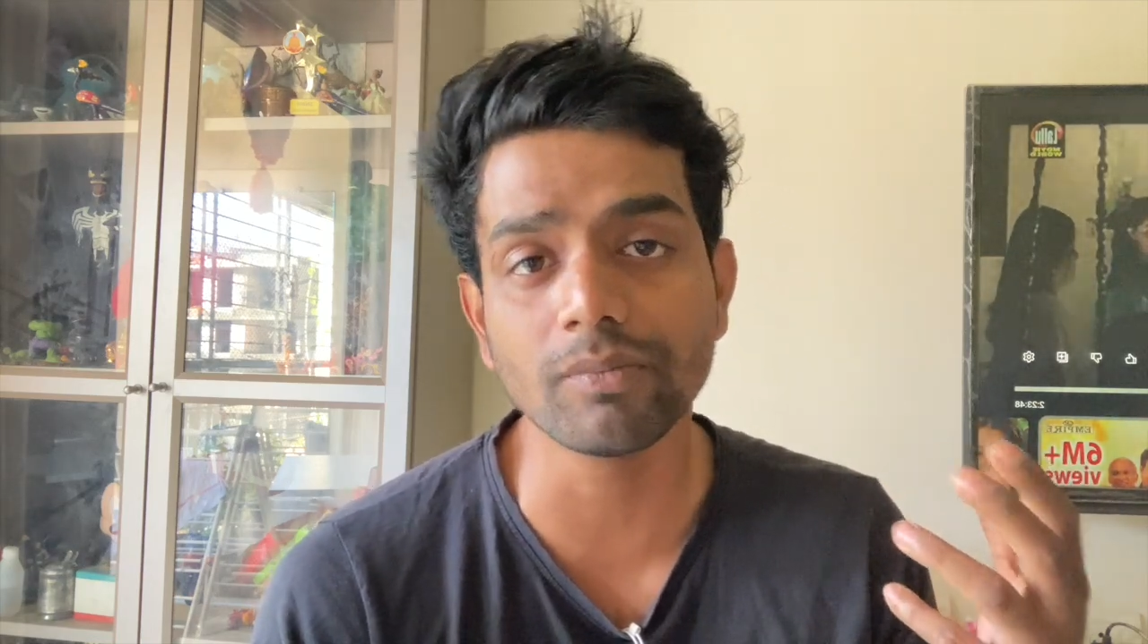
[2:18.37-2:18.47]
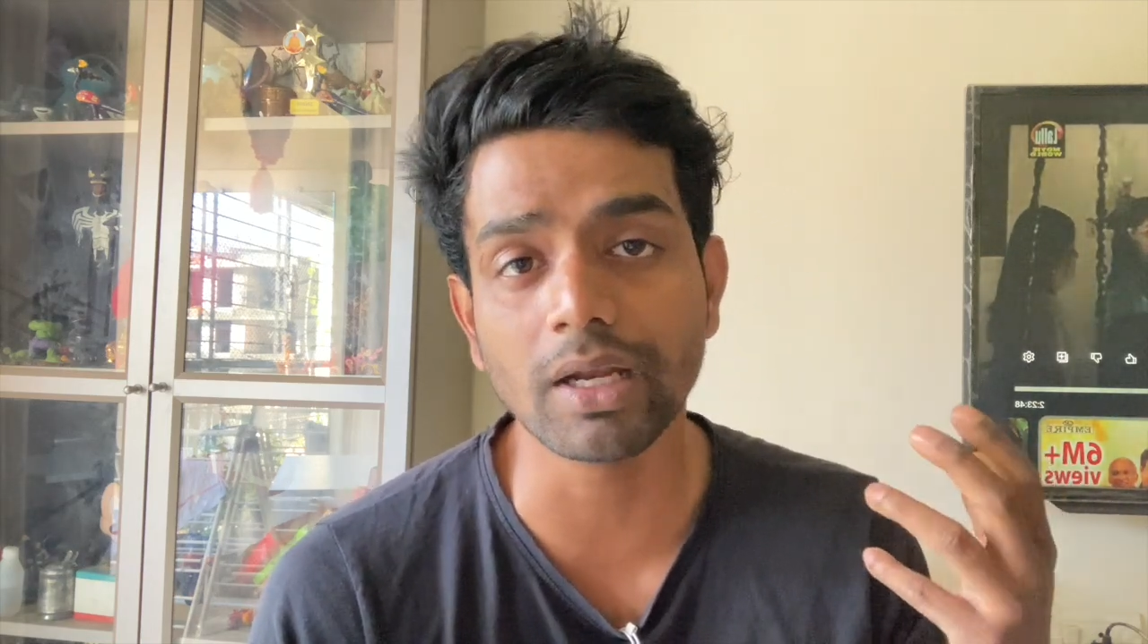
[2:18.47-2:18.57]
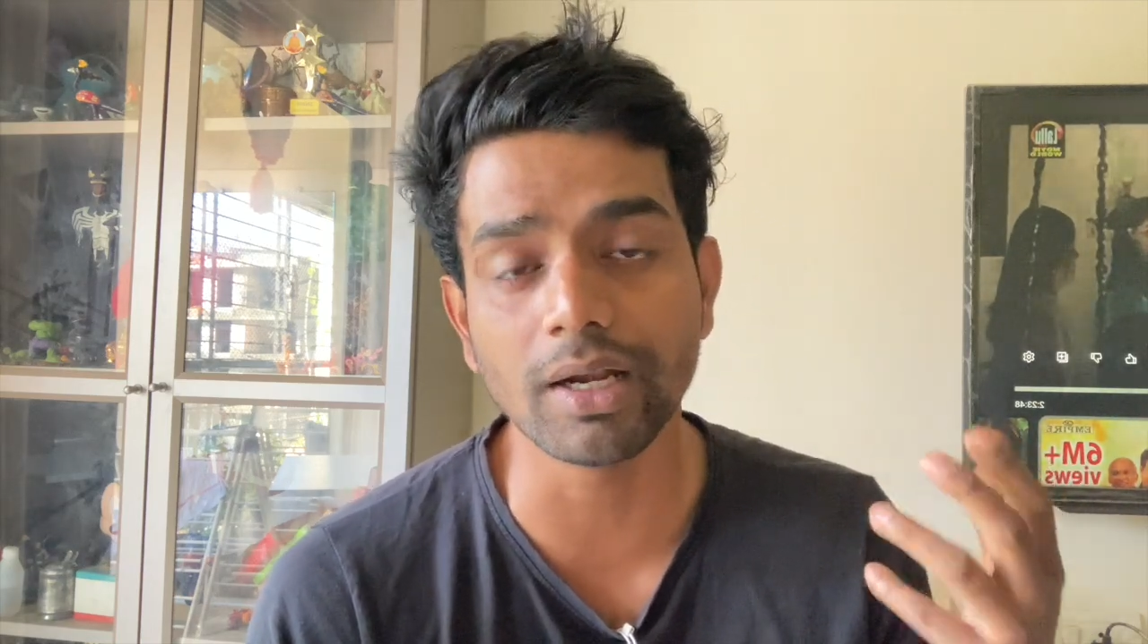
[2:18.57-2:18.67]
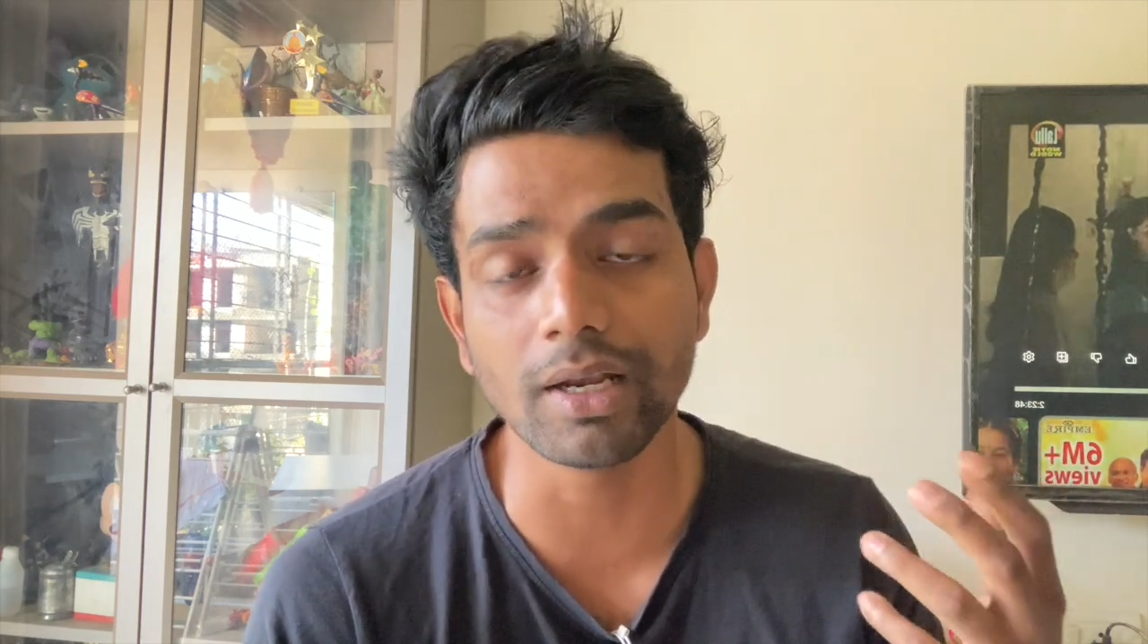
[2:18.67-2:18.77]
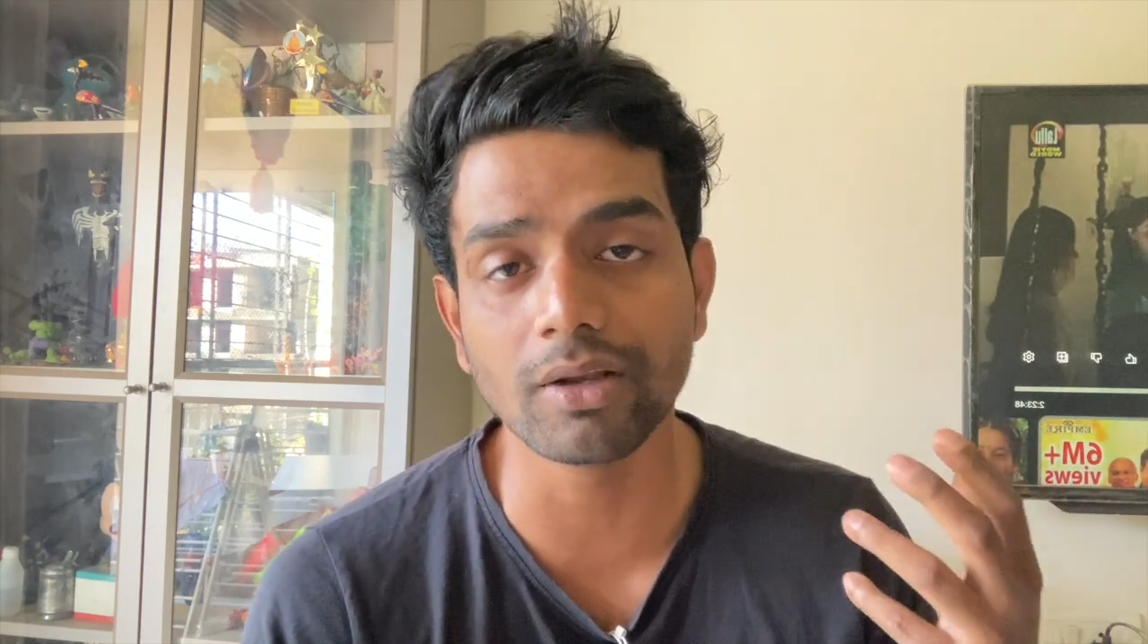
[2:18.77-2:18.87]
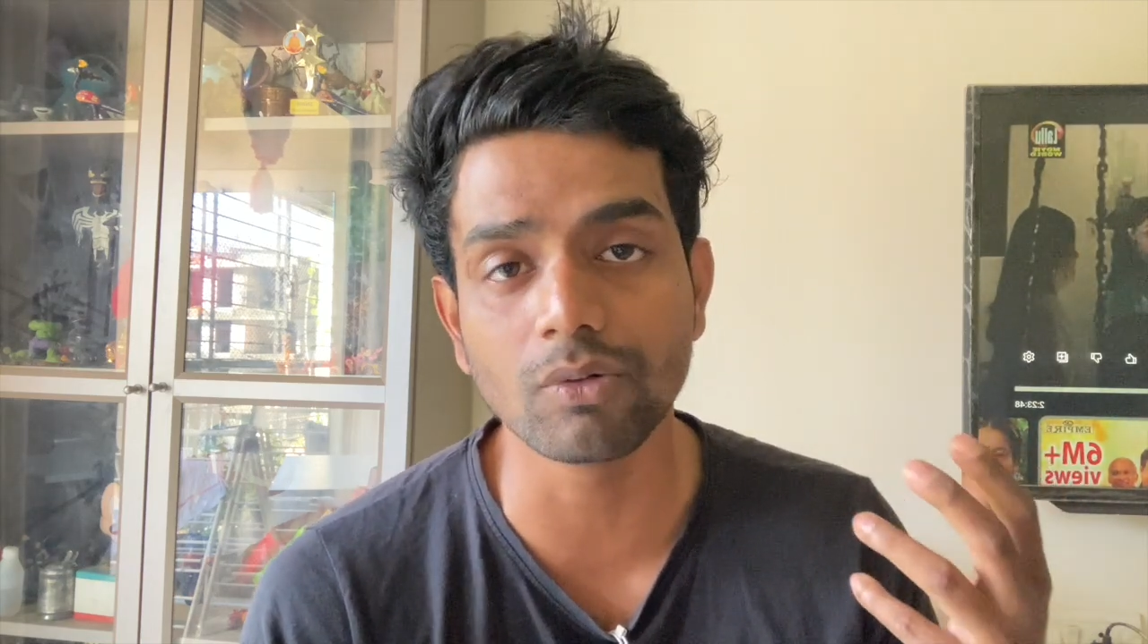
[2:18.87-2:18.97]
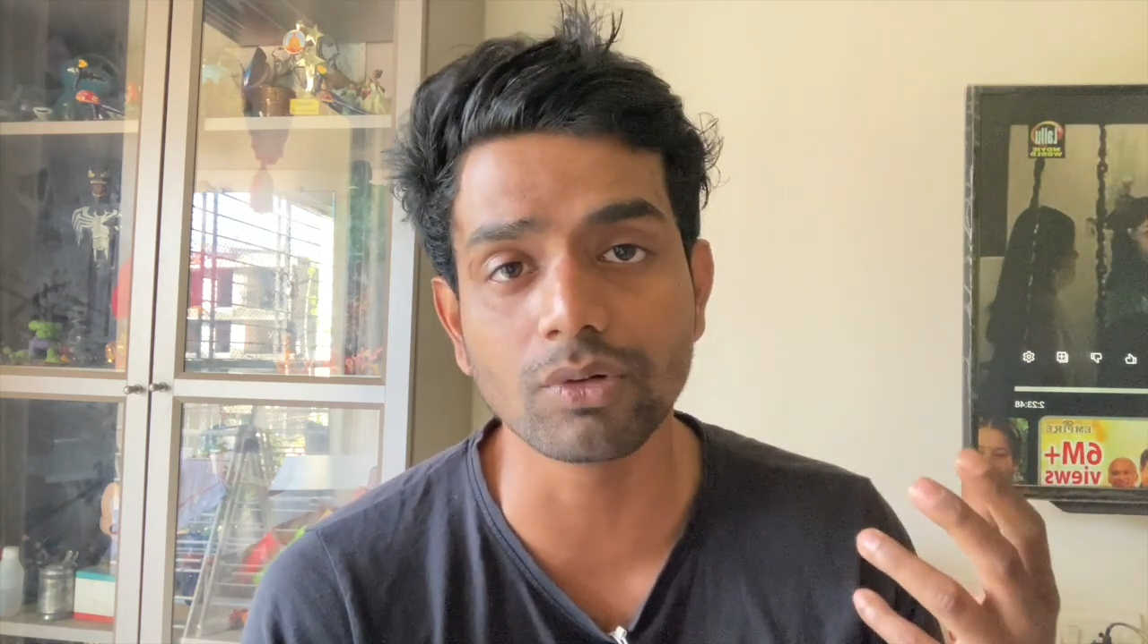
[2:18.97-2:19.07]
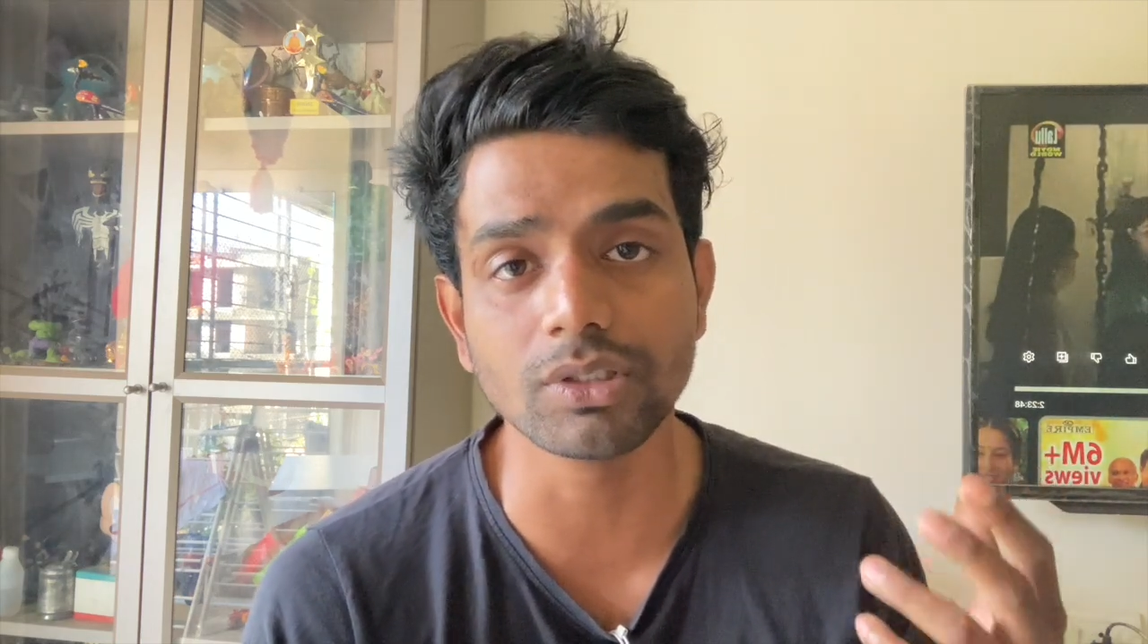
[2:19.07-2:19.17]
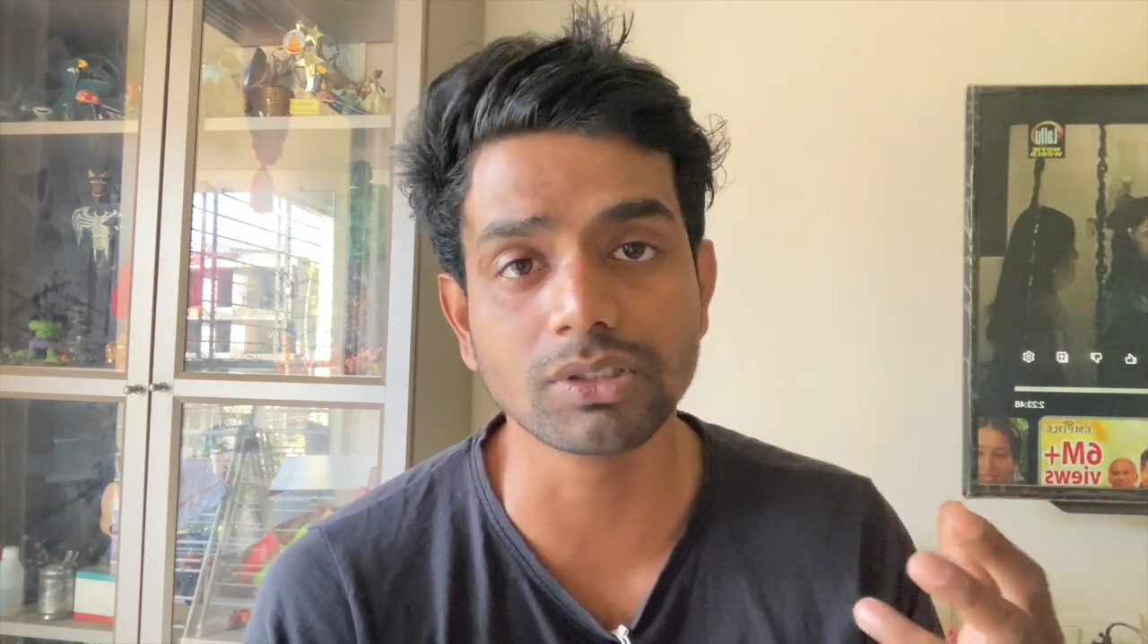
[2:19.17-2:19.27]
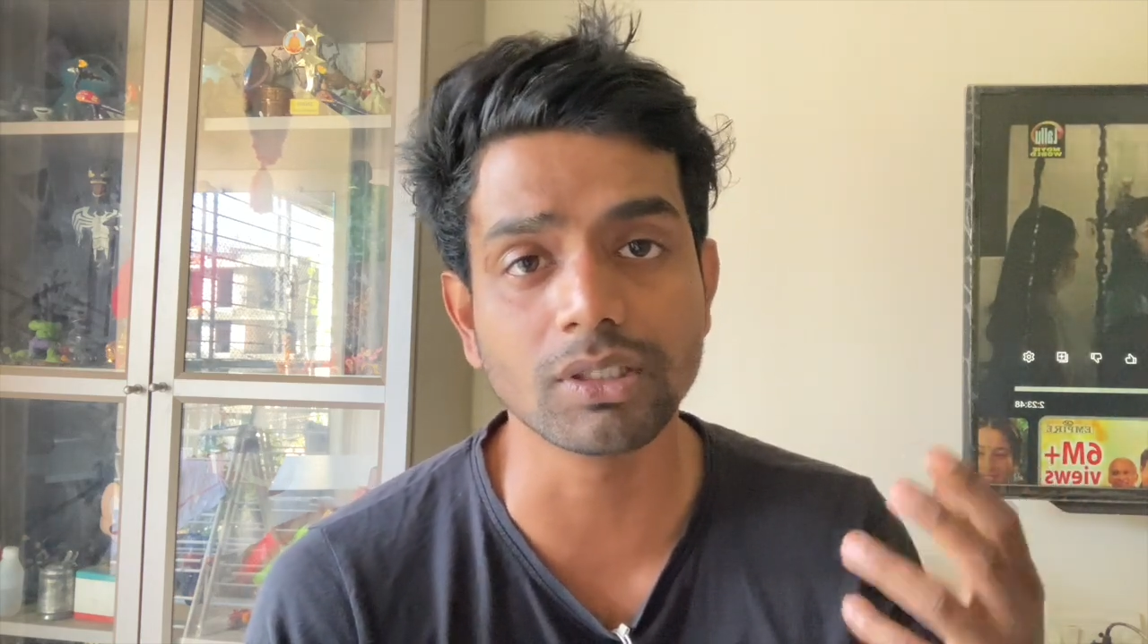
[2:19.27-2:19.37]
Indian
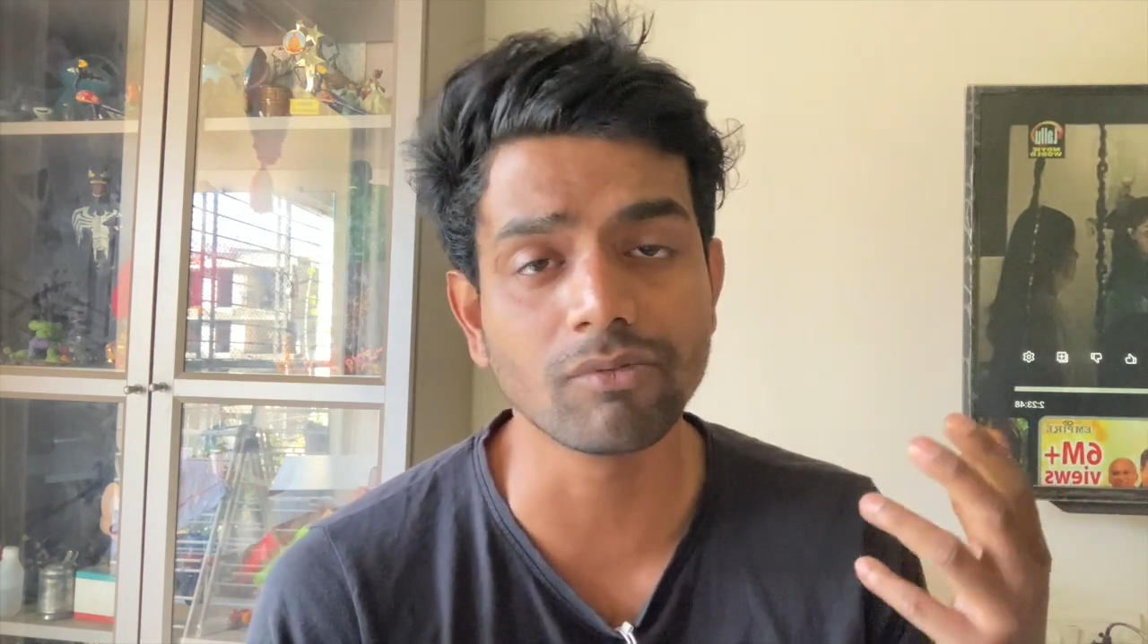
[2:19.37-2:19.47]
origin,